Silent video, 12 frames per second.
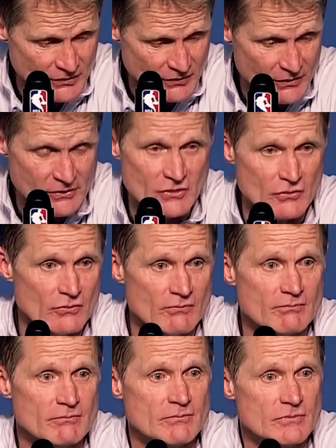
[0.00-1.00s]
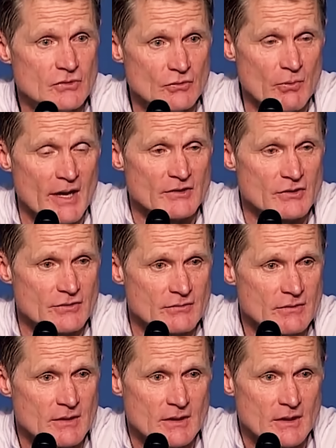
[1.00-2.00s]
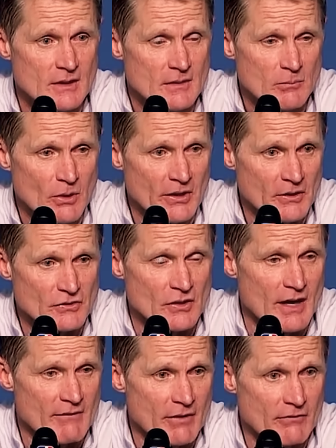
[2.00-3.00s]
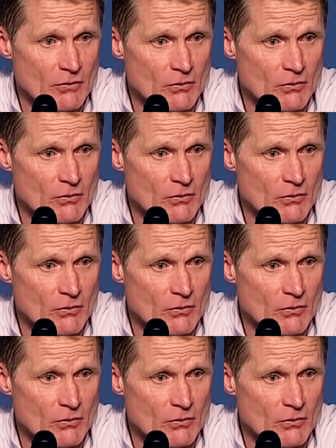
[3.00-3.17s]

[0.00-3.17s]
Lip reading: they're the two best players that I've ever